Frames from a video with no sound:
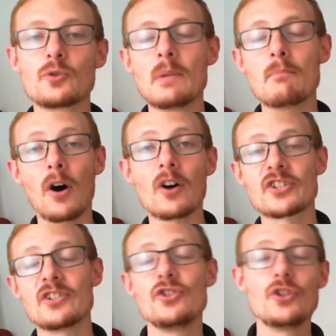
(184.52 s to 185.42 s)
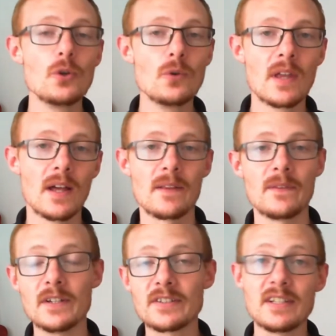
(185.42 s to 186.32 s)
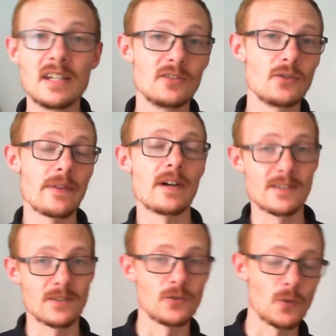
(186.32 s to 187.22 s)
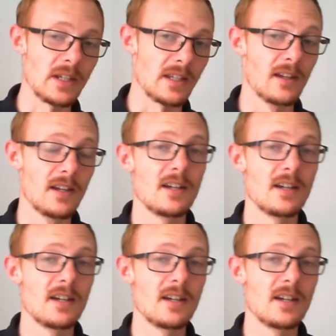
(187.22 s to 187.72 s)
between March and June this year in 2020.